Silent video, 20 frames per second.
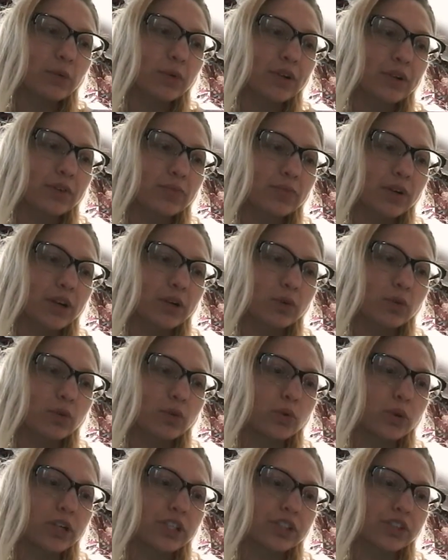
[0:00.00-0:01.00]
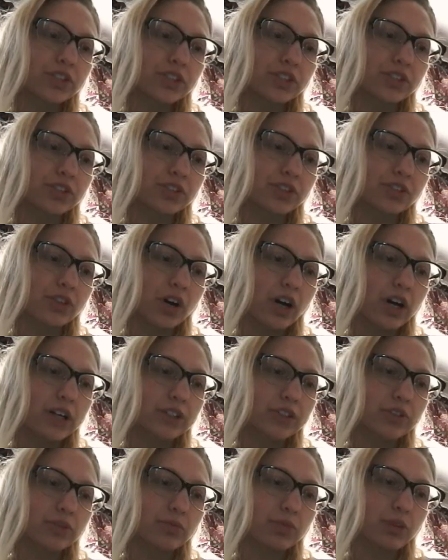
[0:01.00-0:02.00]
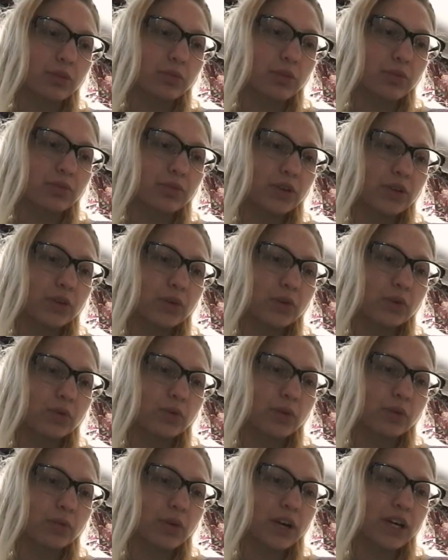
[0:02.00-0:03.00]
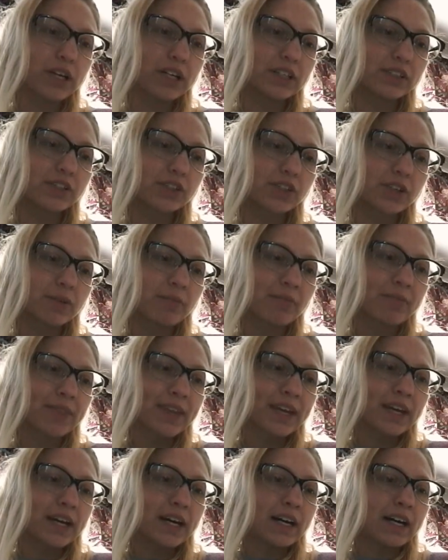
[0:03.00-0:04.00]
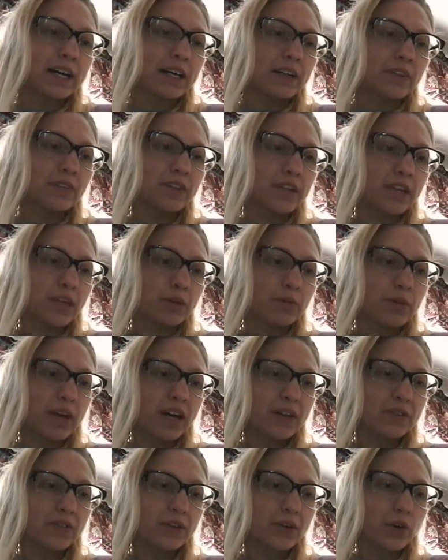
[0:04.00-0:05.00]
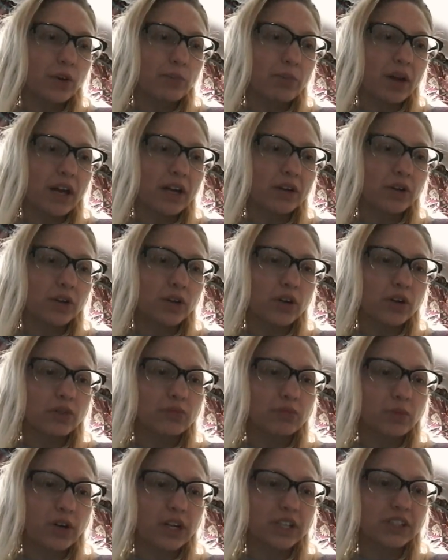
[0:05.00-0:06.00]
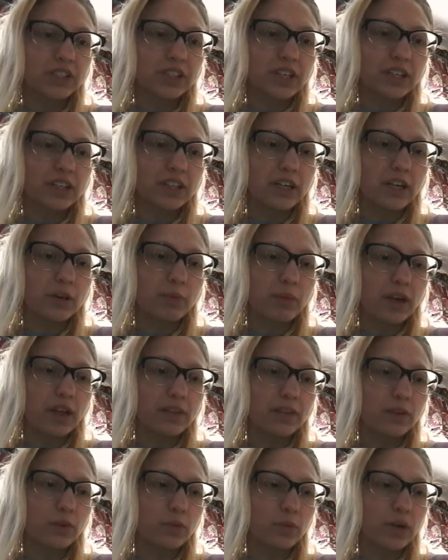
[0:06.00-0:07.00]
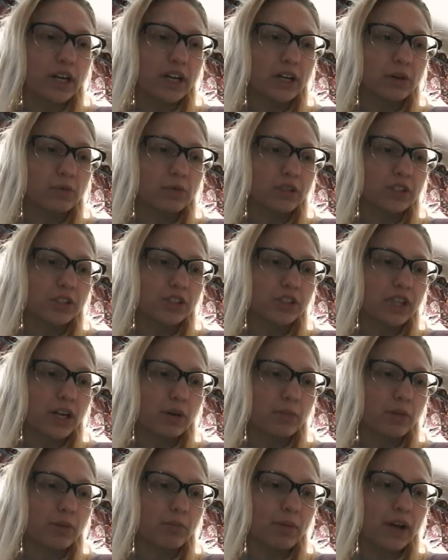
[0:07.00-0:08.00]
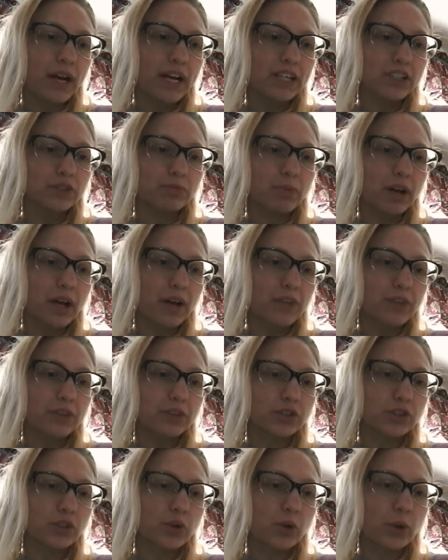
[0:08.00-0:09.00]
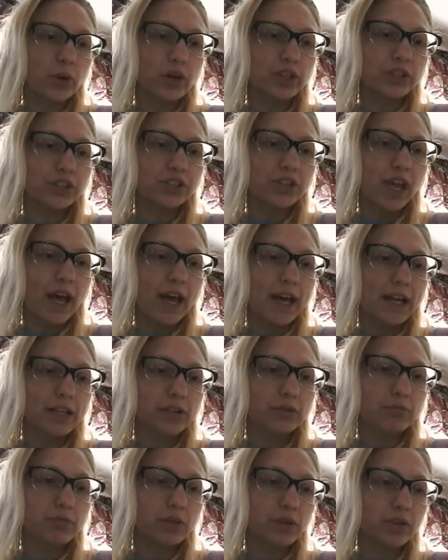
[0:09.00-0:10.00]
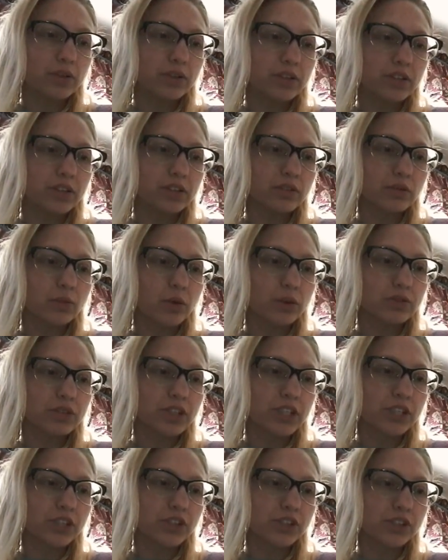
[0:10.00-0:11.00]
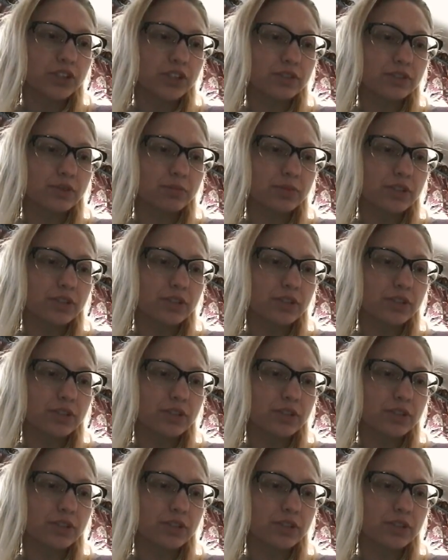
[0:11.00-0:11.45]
when the federal questions sought to be reviewed were raised, the method or manner of raising them and the way which they were passed by those courts, and pertinent quotations of